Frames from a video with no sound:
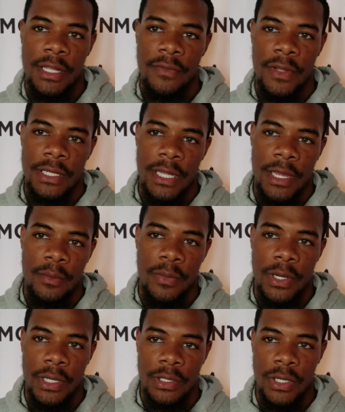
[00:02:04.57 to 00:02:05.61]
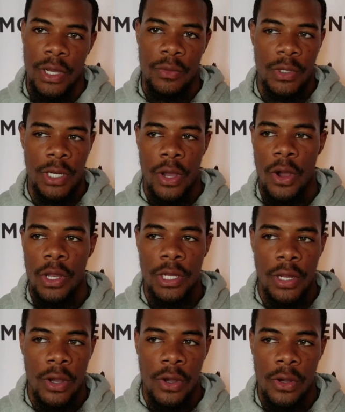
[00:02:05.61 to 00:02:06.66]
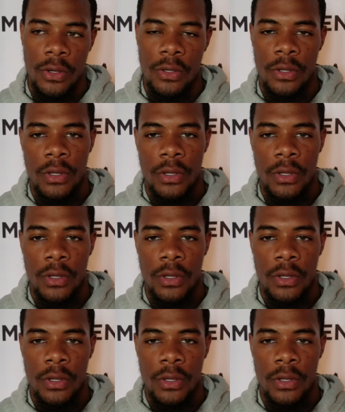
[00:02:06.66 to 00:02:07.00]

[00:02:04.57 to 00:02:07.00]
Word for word: stuff like that. But you know, when all in all,